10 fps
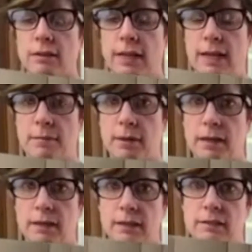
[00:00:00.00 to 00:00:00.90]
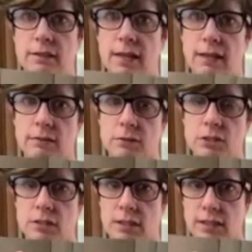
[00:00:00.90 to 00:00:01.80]
name on this side, which
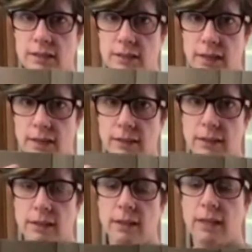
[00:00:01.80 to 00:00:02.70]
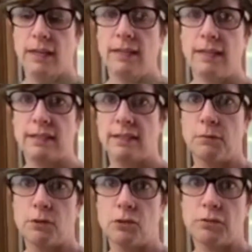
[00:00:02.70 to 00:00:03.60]
is the inside, and then I say
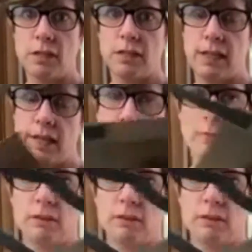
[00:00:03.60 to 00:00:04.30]
once you write your name,